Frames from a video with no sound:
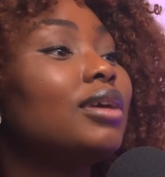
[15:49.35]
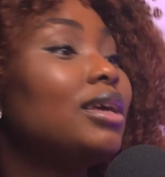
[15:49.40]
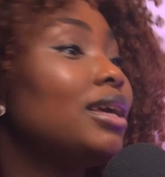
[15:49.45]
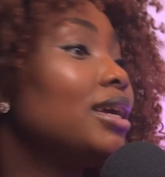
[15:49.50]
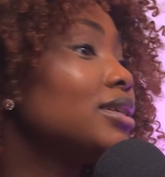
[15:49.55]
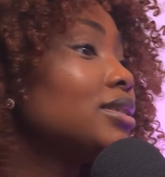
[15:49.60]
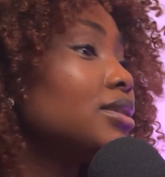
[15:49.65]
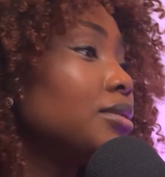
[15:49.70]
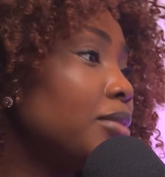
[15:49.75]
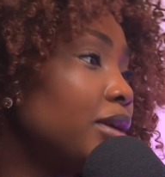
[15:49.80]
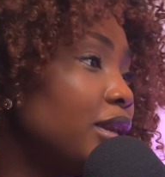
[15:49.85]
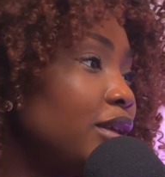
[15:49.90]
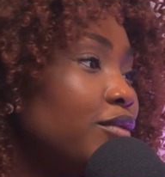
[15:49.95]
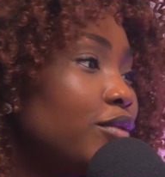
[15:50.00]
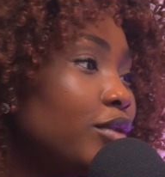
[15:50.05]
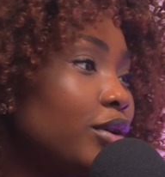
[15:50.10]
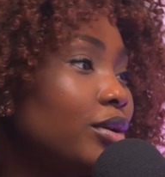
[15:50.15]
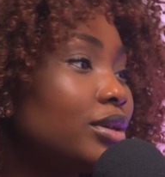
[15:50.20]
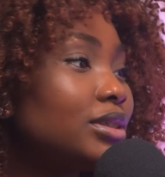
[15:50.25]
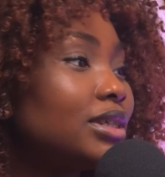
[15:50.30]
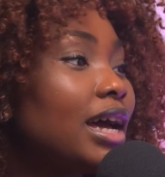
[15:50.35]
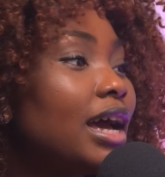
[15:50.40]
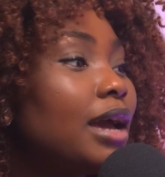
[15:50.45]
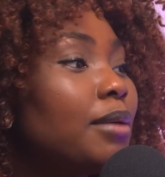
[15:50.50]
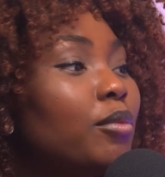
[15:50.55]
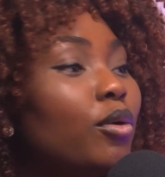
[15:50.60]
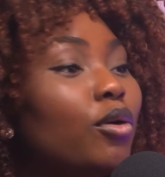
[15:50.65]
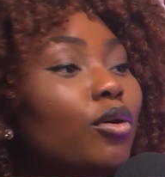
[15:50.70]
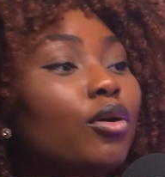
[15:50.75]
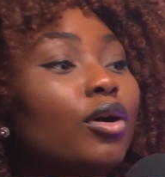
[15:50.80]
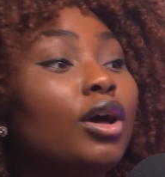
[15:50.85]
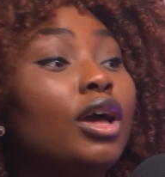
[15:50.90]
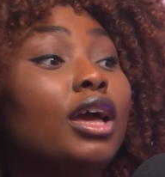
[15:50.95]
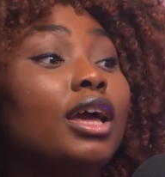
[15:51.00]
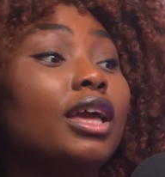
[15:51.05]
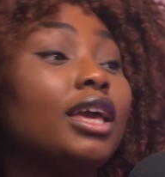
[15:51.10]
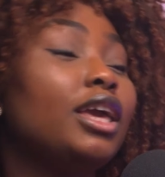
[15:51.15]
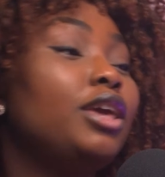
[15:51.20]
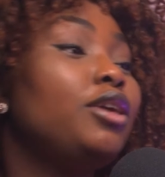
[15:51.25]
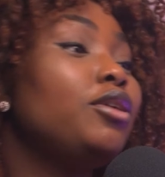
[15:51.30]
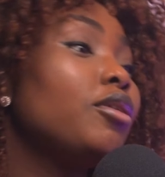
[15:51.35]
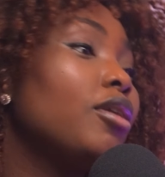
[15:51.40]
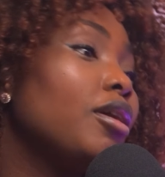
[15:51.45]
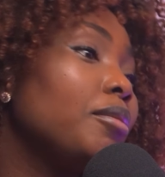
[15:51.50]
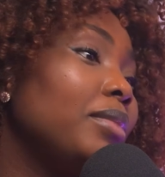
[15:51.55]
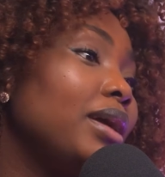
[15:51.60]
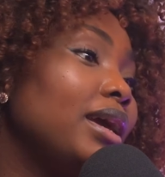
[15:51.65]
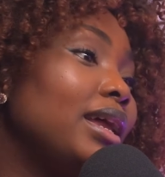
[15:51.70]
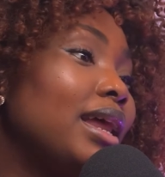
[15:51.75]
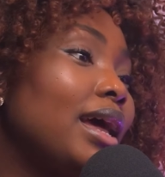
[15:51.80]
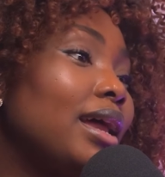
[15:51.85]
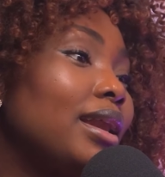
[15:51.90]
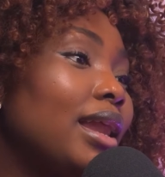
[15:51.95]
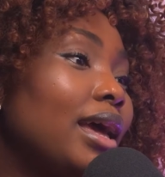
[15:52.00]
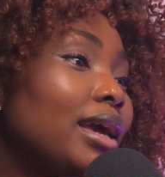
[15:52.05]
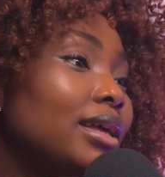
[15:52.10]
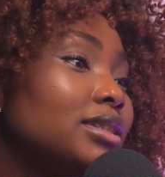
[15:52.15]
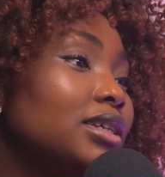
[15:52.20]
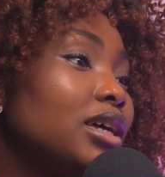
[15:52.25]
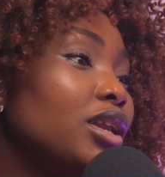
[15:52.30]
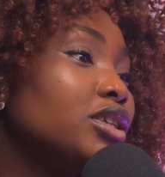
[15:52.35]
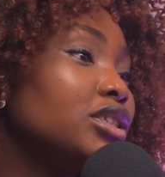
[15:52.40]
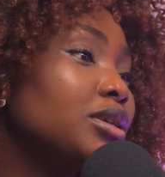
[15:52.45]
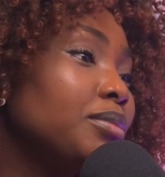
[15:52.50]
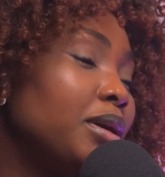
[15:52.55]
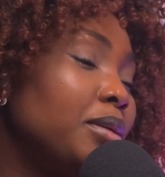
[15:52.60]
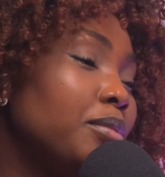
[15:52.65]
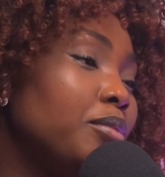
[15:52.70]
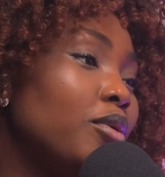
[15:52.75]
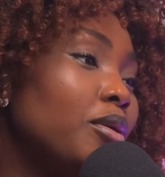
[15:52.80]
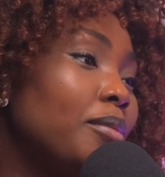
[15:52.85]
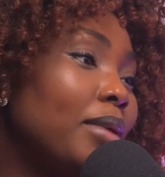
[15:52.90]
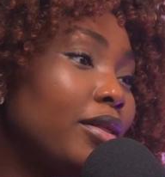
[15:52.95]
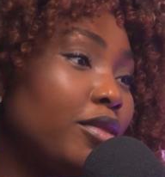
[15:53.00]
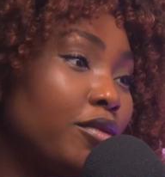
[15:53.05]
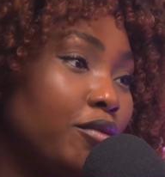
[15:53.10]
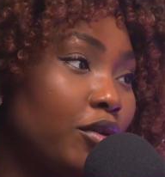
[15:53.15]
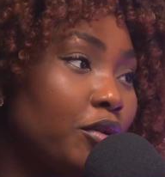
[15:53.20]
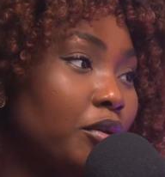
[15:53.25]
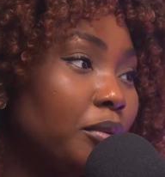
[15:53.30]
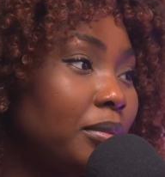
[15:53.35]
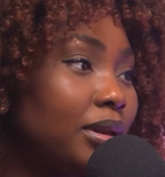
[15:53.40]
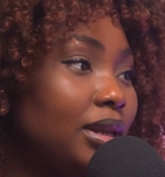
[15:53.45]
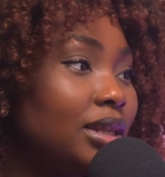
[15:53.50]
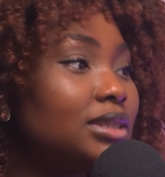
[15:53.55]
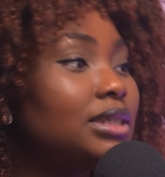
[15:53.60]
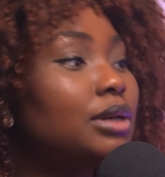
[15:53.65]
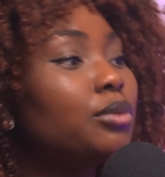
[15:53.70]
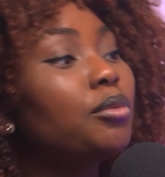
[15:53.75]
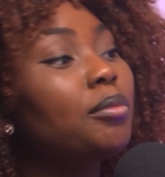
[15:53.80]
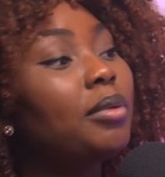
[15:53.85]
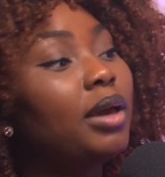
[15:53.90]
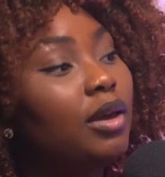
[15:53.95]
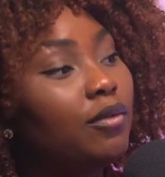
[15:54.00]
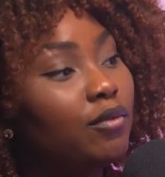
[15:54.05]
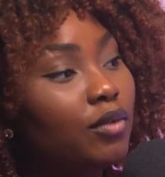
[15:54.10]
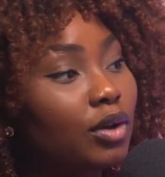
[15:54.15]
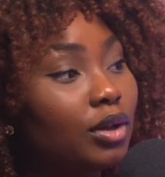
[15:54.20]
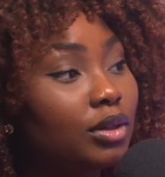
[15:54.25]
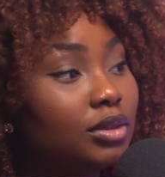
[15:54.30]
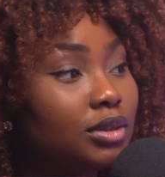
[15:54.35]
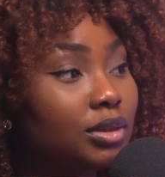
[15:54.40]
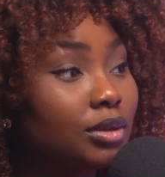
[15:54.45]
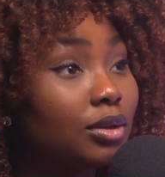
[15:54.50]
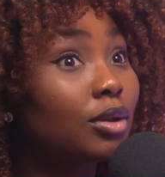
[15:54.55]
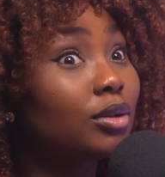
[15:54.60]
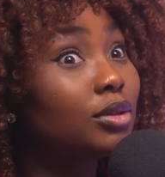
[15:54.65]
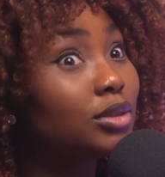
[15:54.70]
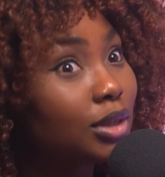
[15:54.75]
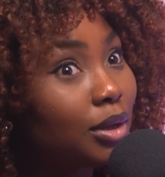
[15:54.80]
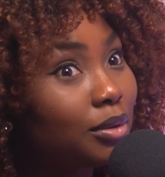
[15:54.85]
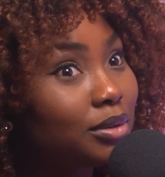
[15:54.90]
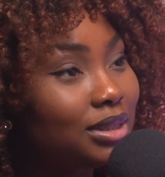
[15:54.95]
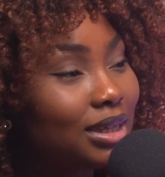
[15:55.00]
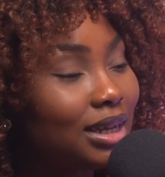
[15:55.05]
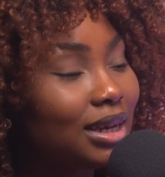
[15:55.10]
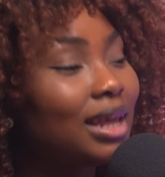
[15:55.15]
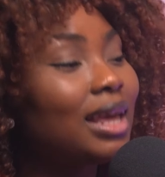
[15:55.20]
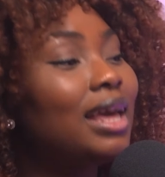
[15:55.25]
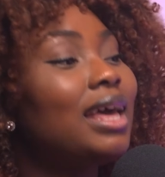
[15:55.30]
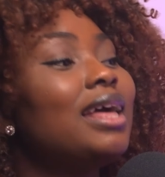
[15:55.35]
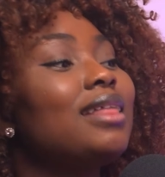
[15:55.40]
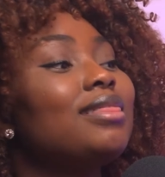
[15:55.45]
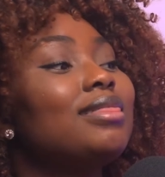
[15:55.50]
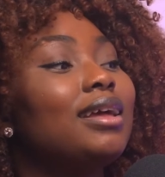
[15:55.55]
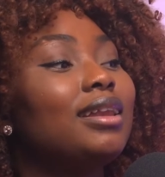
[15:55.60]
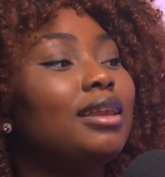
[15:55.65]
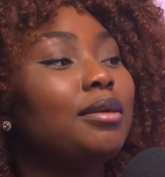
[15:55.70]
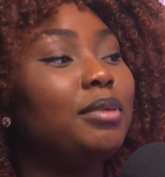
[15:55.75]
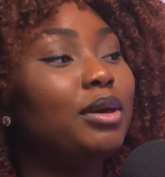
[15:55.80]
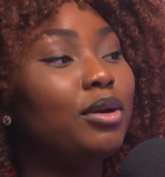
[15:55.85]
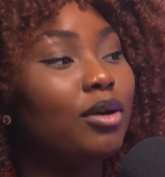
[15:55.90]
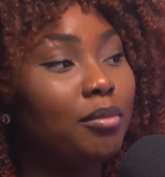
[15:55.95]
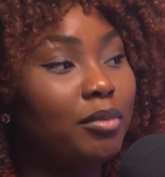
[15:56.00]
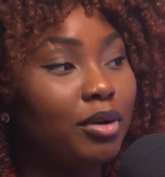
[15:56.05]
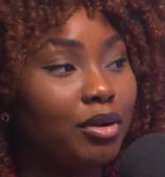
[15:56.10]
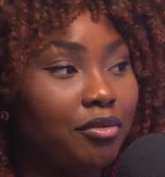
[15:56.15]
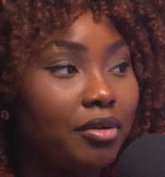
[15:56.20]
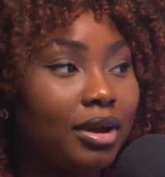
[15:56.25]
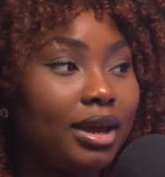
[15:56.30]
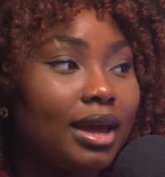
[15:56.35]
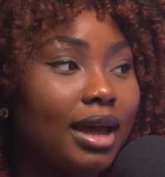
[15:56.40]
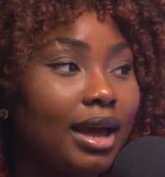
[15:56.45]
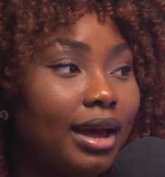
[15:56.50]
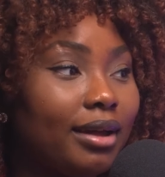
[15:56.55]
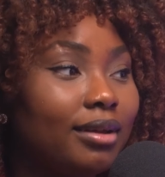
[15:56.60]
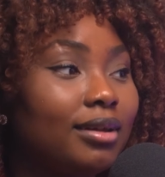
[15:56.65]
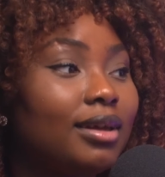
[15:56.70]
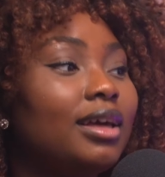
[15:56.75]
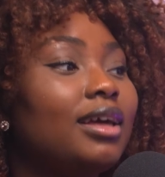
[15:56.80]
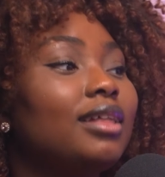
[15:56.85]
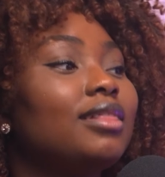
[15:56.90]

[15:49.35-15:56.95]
Here's some money for your time, or can you come in and like tell us a bit more about the vulnerability and we'll pay you for cons- consulting? Then they become a gray hat.